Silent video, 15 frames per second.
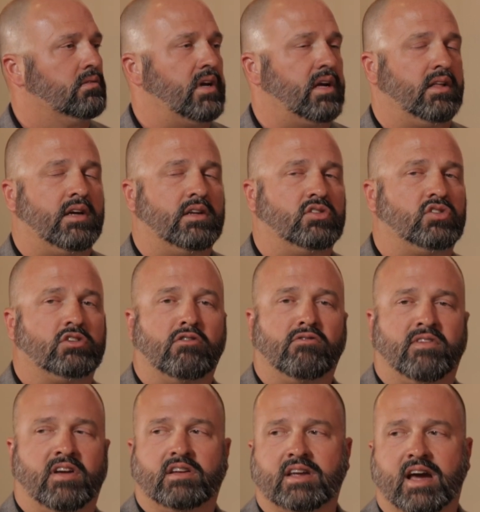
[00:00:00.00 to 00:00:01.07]
That is
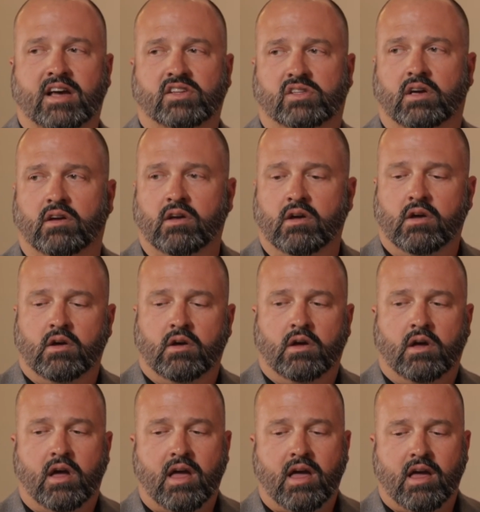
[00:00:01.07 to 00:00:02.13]
so fantastic.
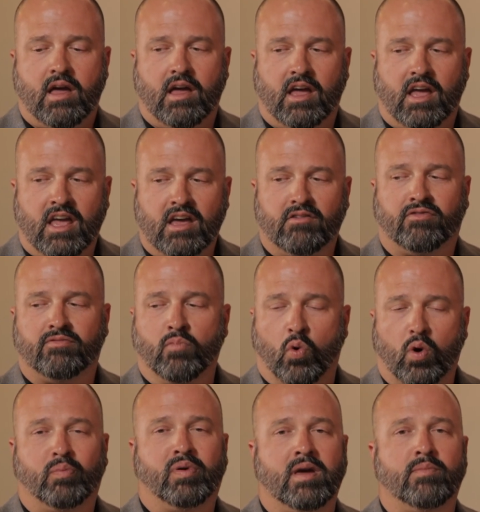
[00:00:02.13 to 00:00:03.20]
Yeah. If
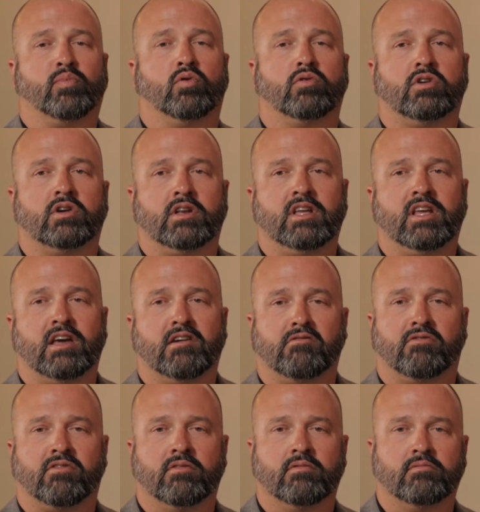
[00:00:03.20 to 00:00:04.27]
more people could
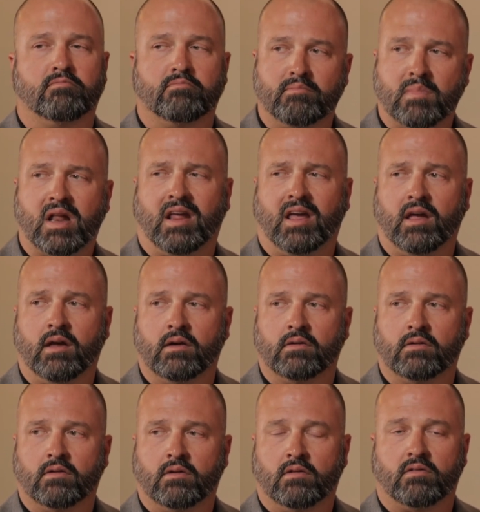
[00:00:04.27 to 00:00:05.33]
give money,
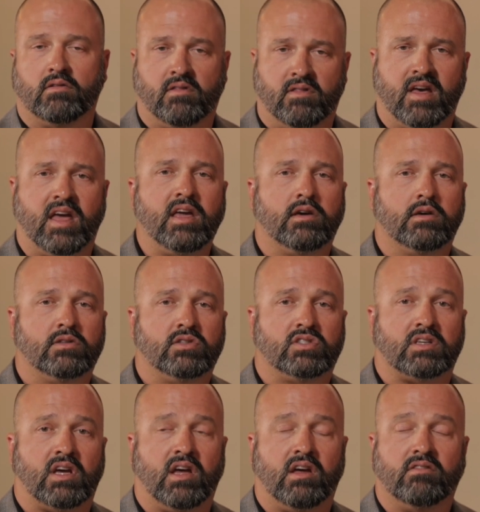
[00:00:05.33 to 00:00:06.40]
they could
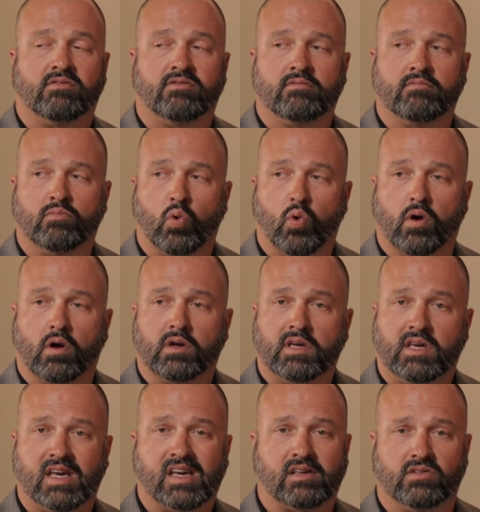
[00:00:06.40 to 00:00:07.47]
save more
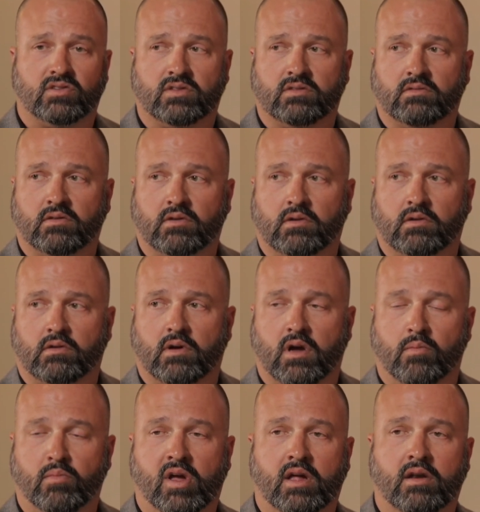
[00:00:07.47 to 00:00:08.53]
kids. Yeah.
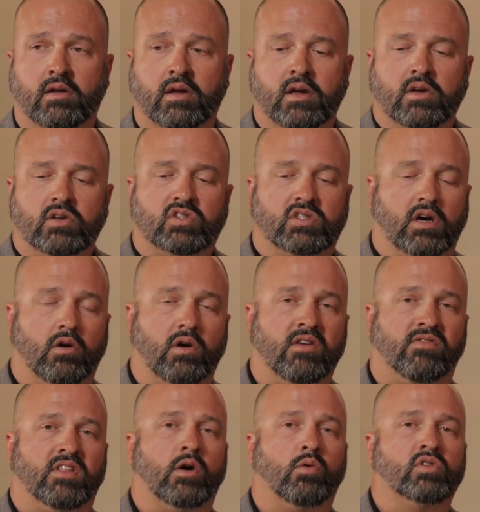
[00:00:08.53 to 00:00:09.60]
I mean, so
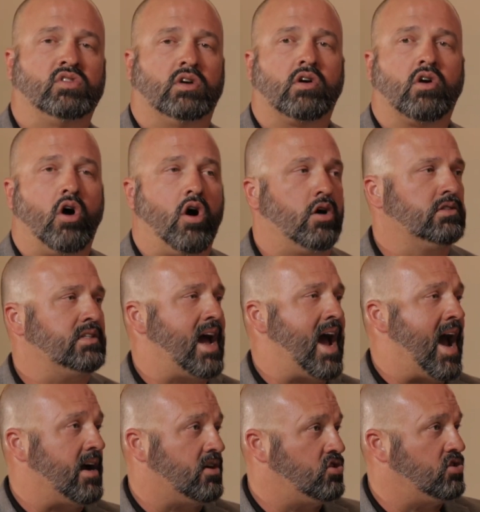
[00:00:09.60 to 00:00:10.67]
if there was a call
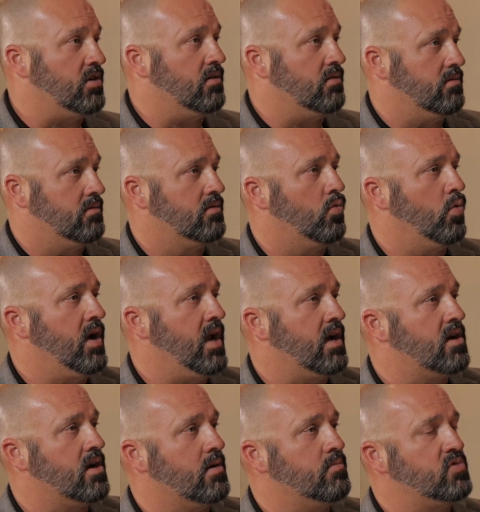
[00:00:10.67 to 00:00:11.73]
to action when
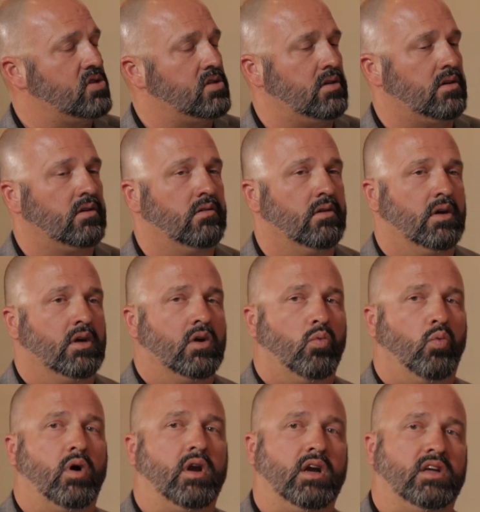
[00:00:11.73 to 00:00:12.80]
it comes to
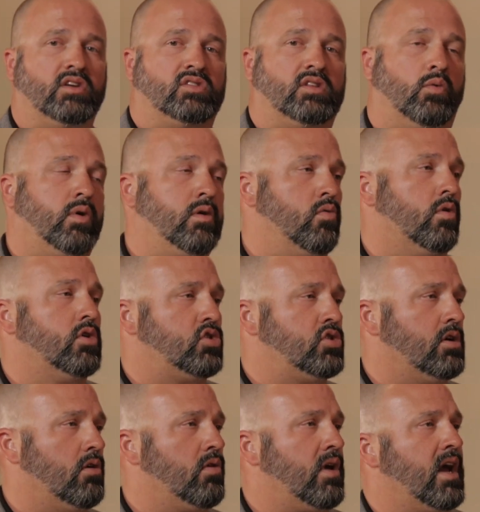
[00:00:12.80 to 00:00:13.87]
what it is that we want to
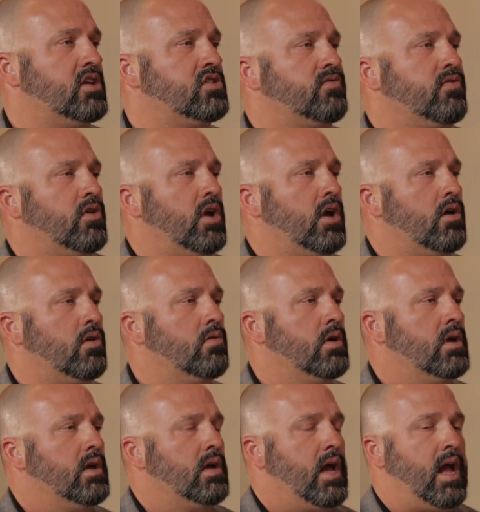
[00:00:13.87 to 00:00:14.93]
showcase for you
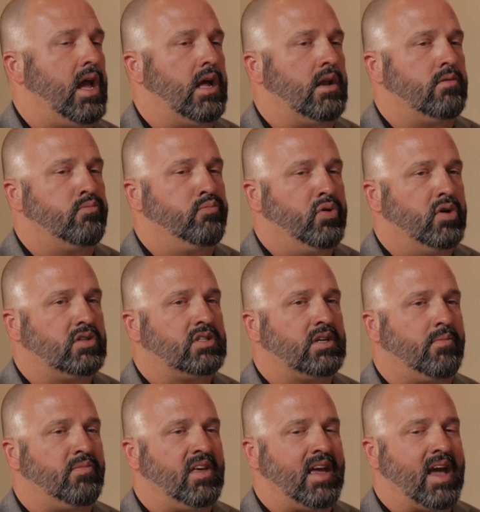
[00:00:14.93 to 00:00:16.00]
and put
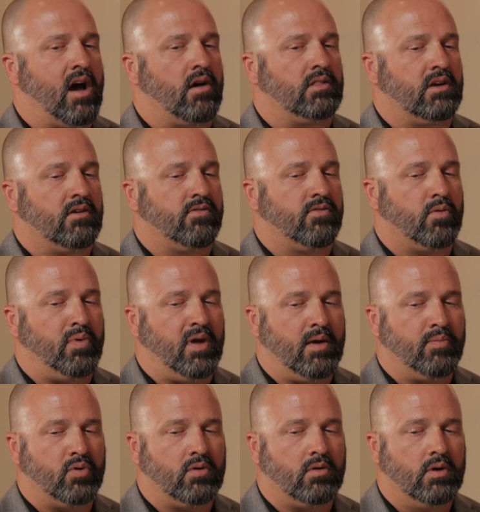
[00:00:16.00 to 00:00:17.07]
something out there for
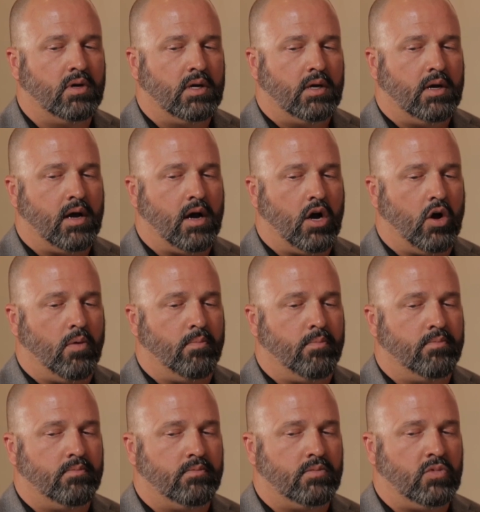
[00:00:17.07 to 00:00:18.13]
people,
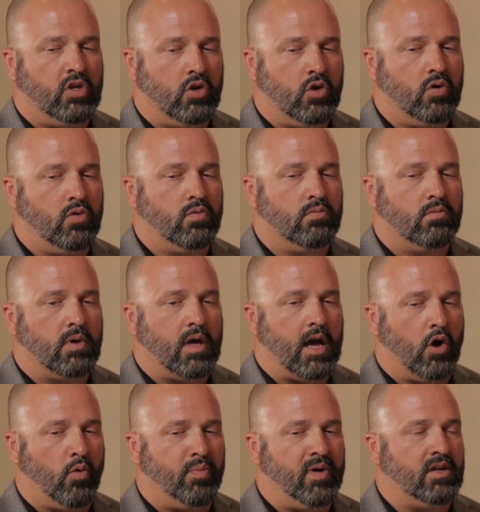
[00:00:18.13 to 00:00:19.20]
you
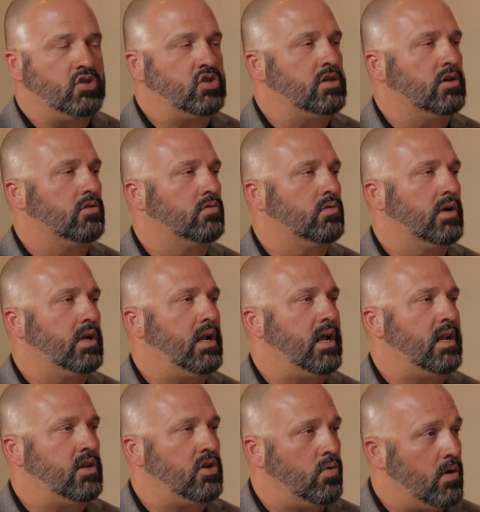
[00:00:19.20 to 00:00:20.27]
helping children
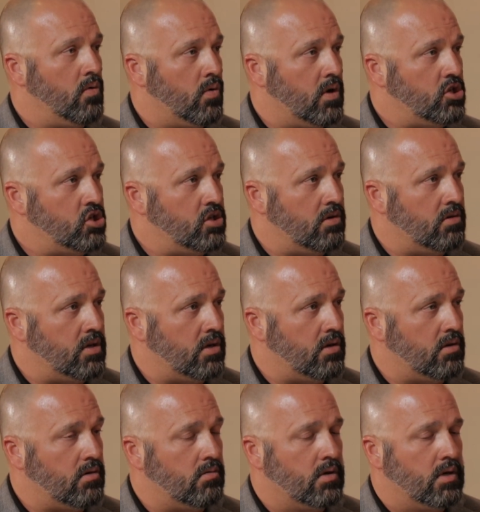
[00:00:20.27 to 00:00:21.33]
and doing what you
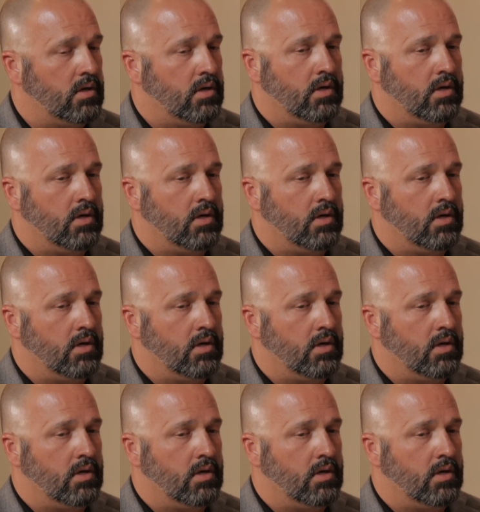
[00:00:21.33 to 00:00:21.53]
do,